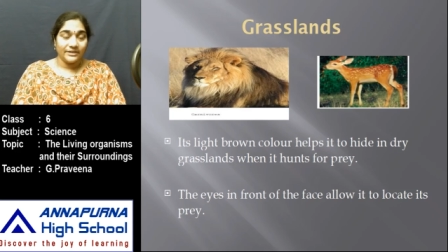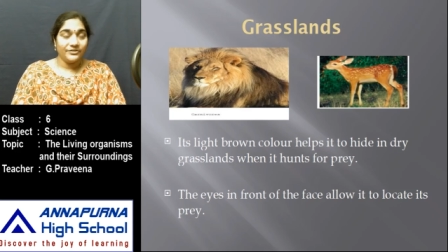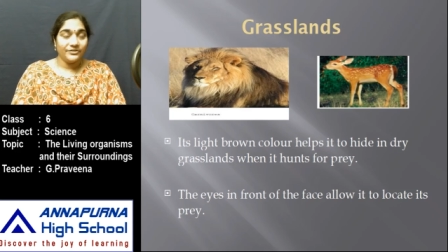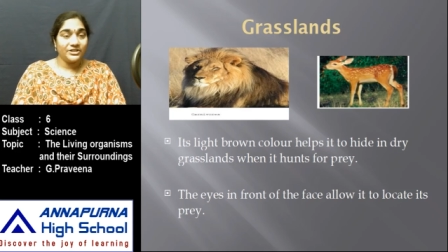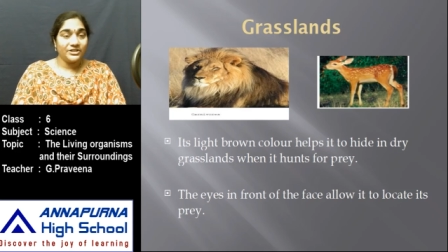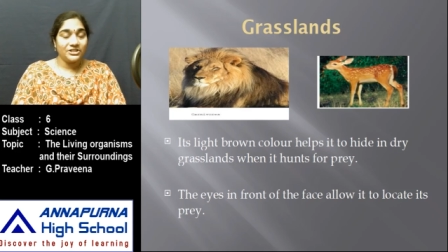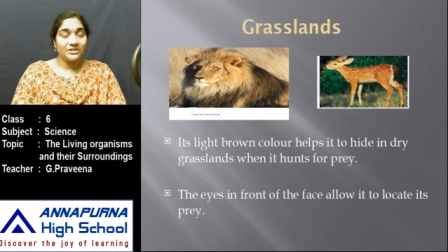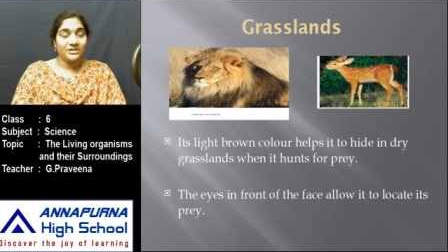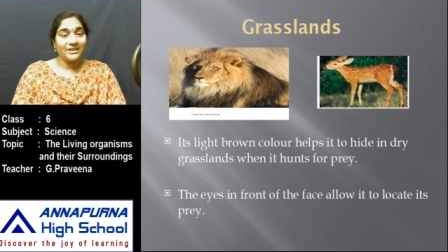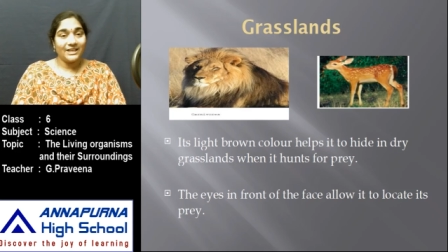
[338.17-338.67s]

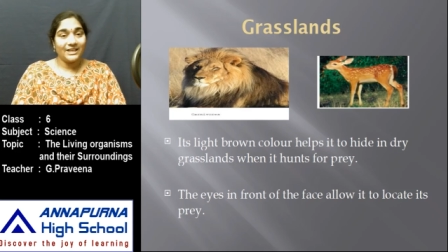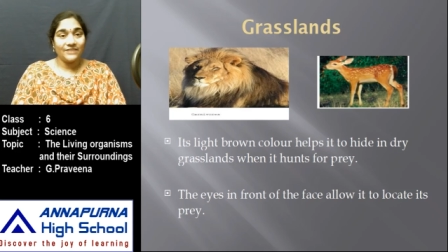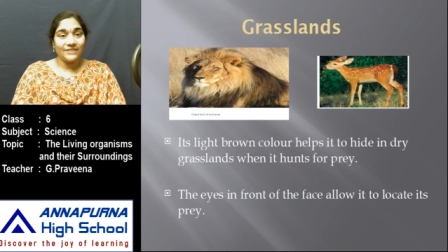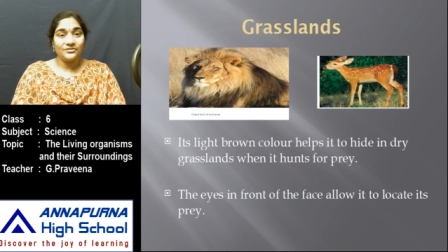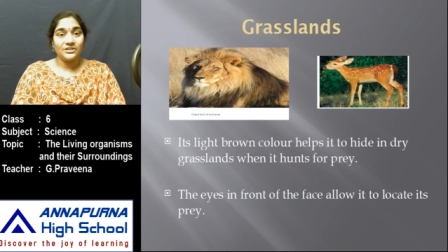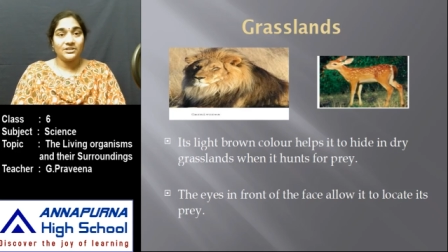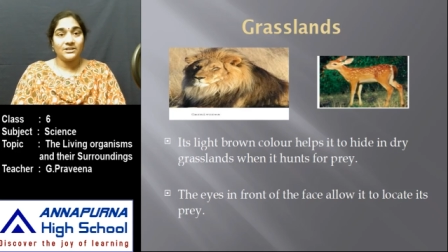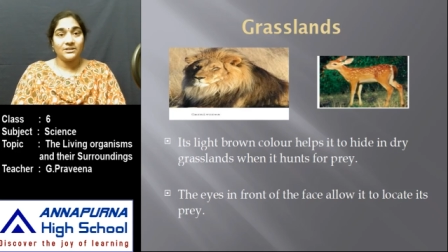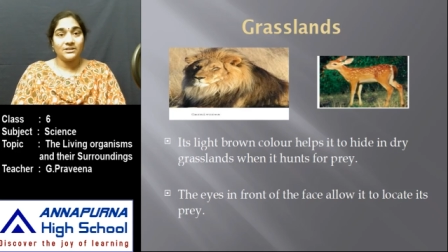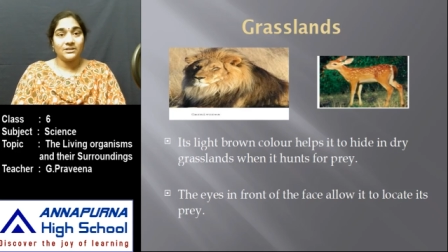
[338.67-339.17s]
which
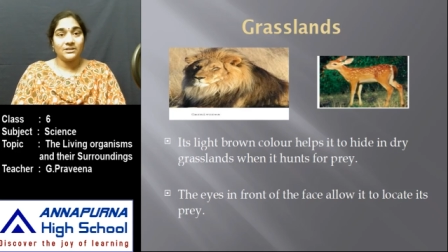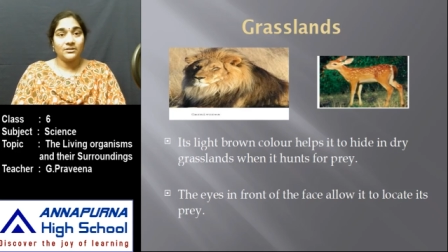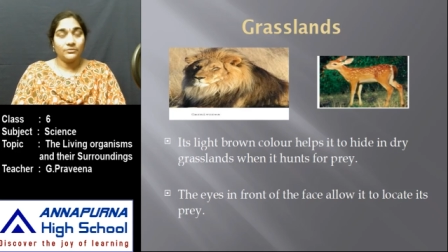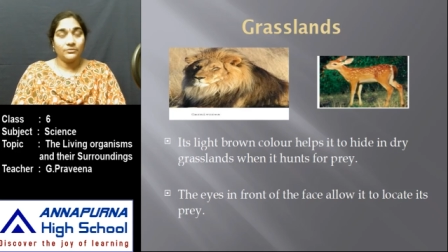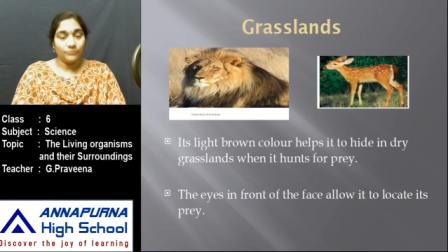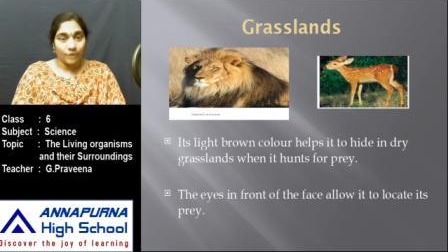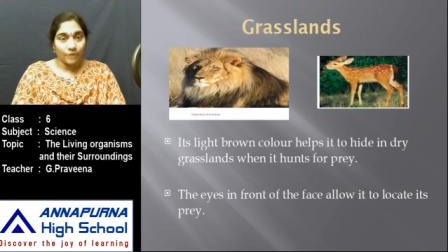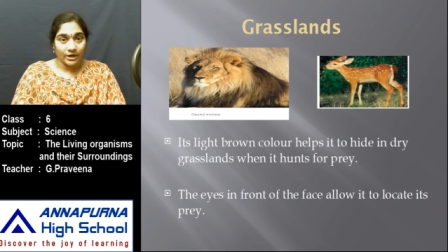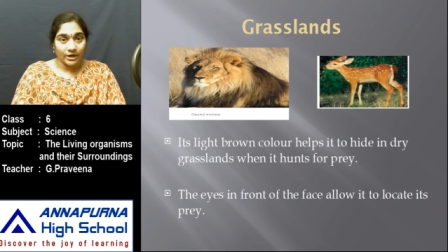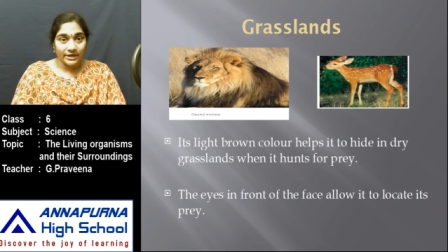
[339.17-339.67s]
lives in
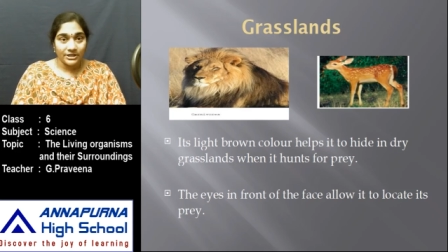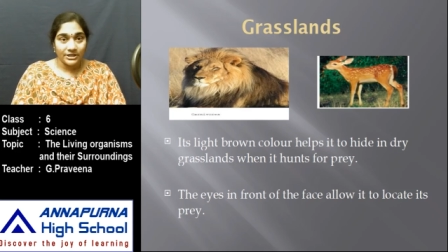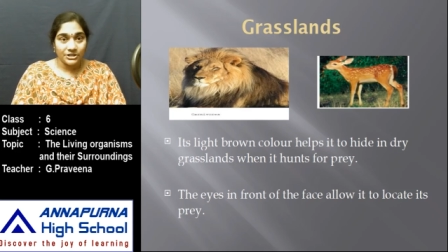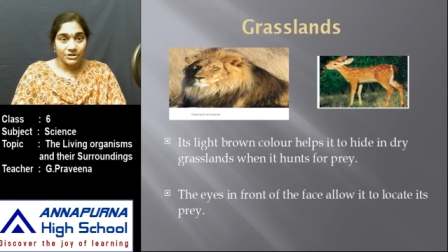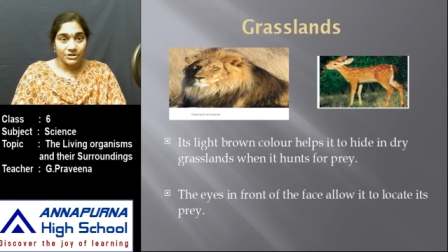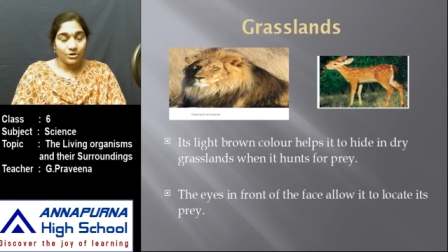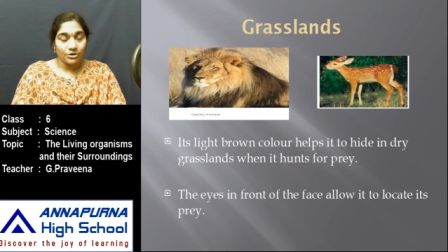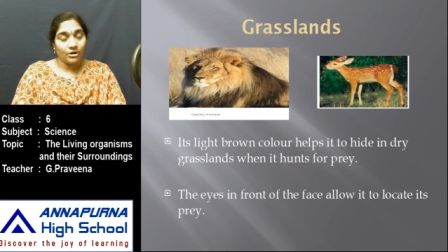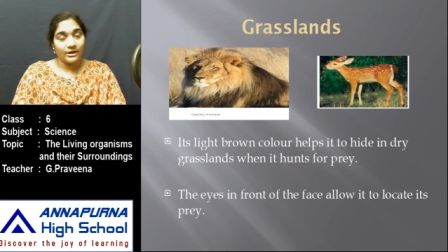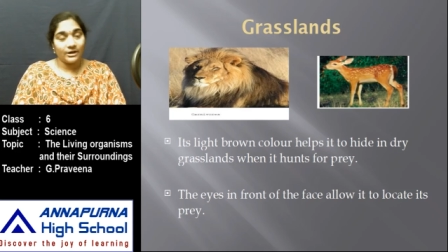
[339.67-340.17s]
the
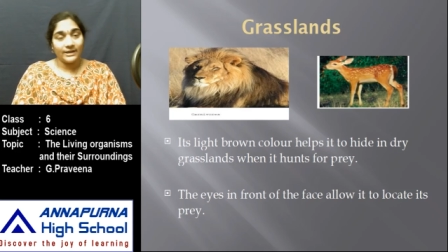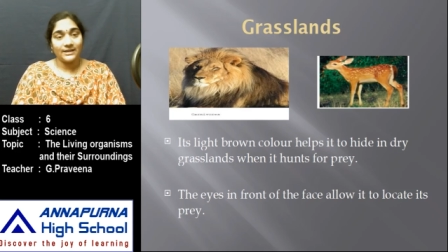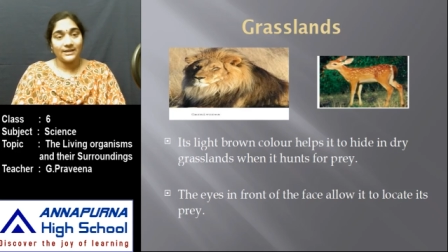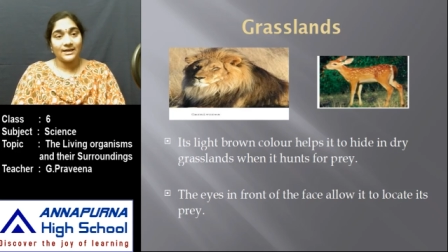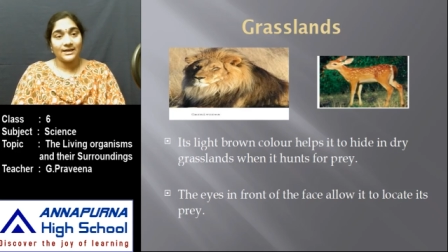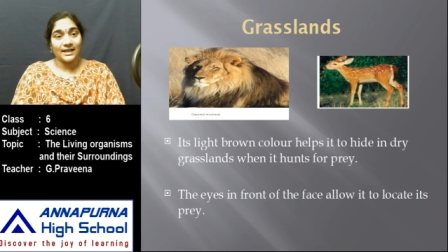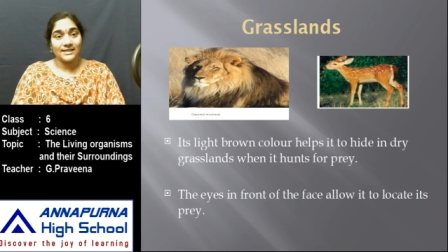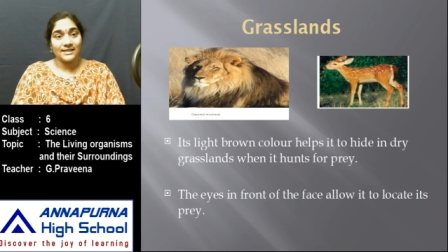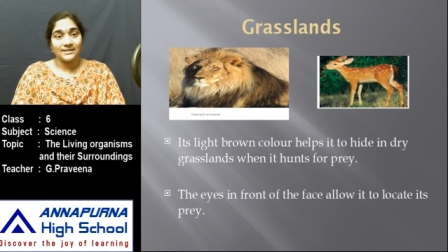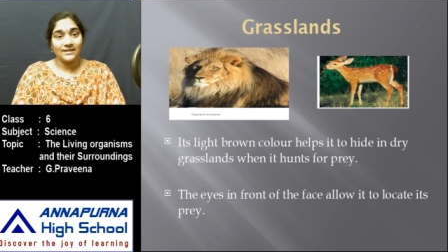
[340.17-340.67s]
forest or a
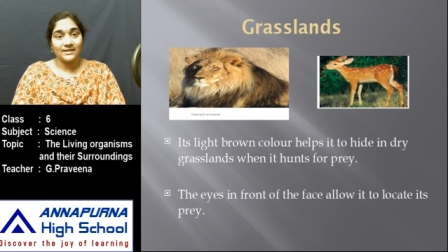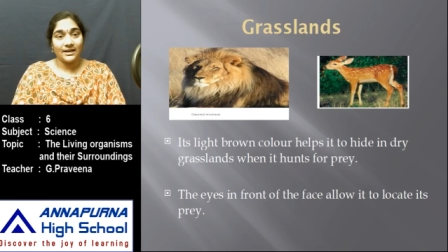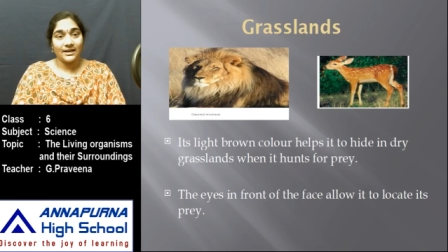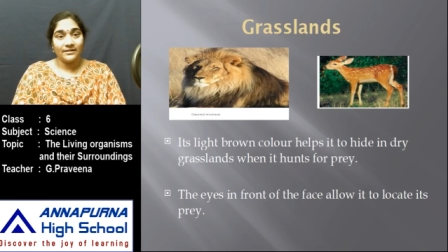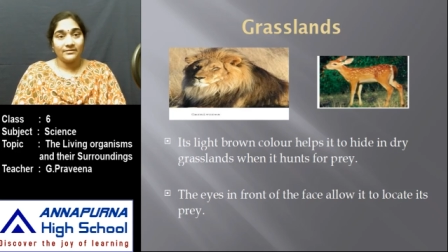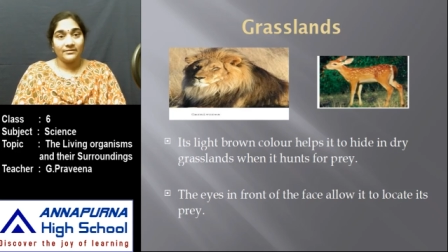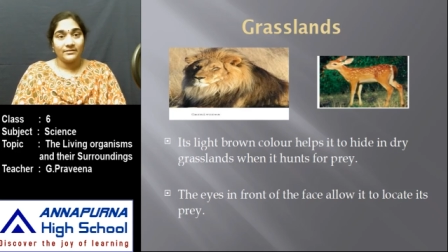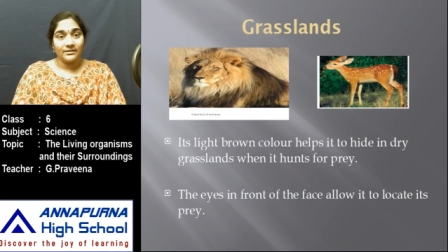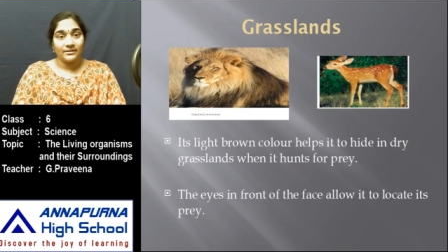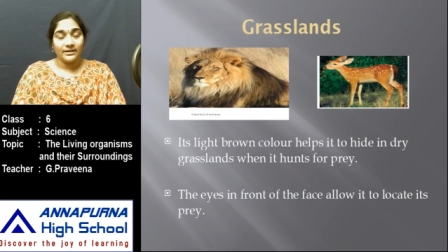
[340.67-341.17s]

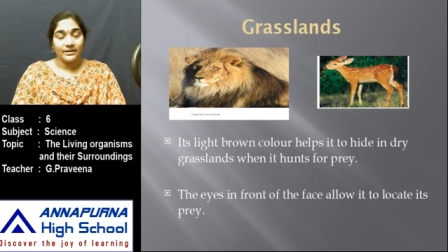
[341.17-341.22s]
grassland,